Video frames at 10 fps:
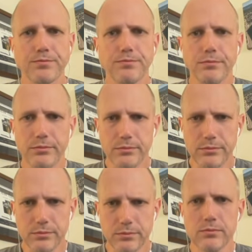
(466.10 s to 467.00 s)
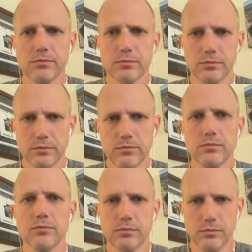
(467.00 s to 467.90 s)

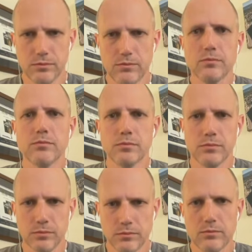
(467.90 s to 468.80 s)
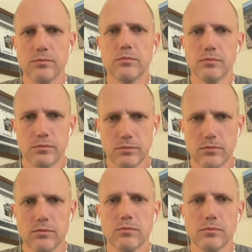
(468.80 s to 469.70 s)

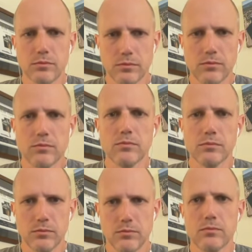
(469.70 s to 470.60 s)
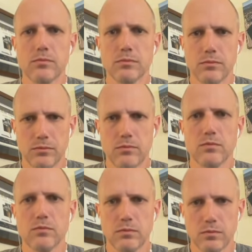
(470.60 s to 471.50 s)

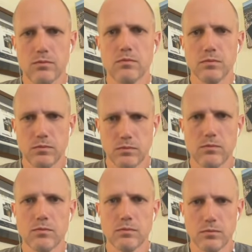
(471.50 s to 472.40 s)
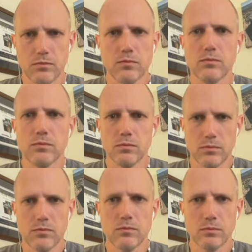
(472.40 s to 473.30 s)

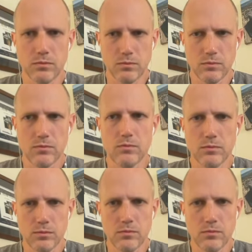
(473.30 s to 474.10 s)
This person isn't speaking.